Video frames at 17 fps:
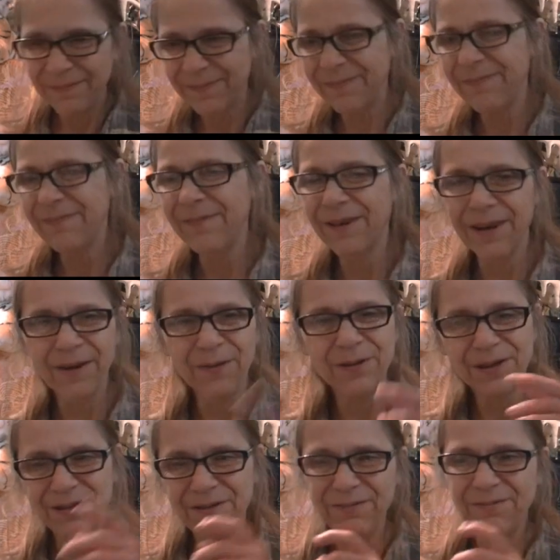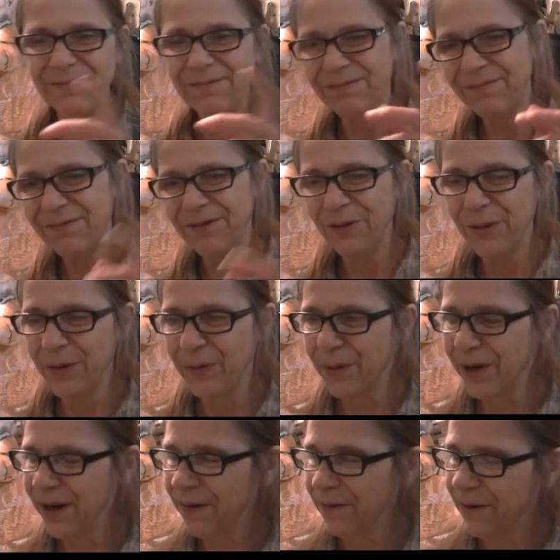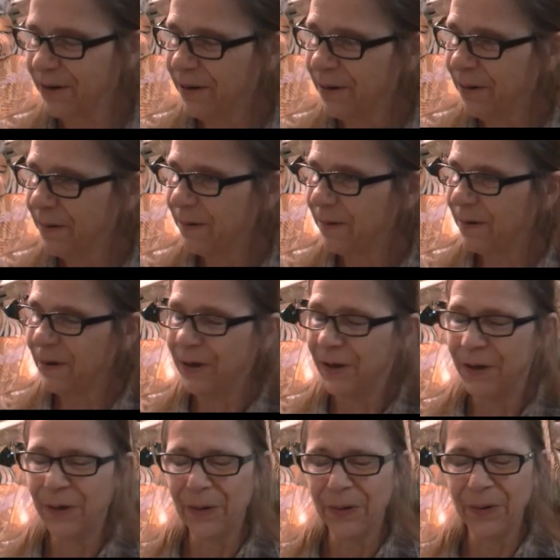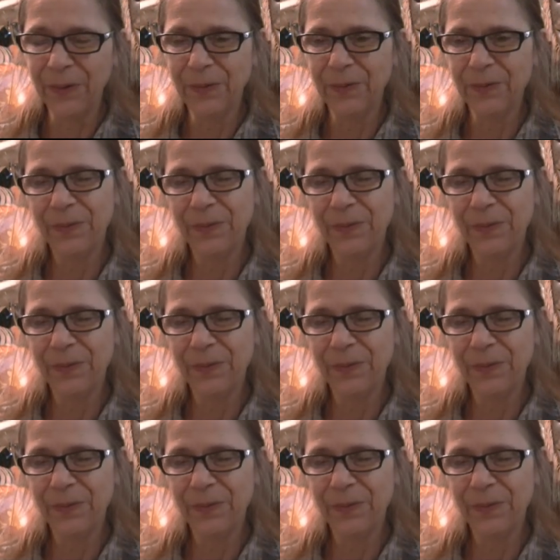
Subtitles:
when I was doing whatever, you know,